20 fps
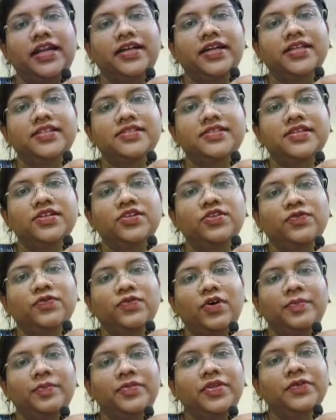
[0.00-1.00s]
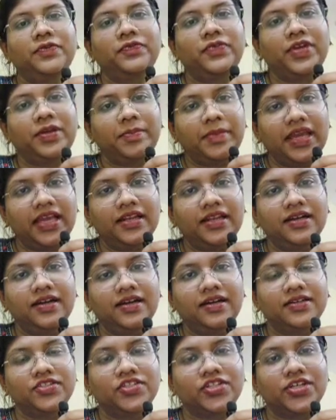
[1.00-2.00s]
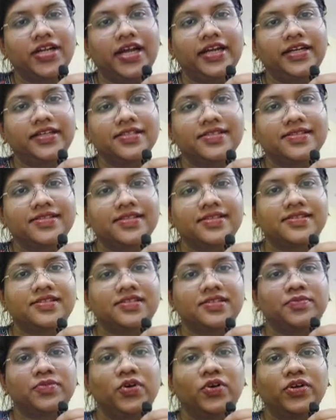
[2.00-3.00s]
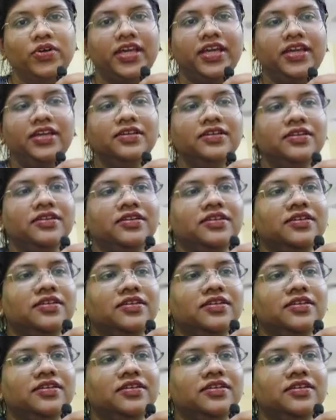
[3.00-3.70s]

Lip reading: tendency to form the female genital system. Okay.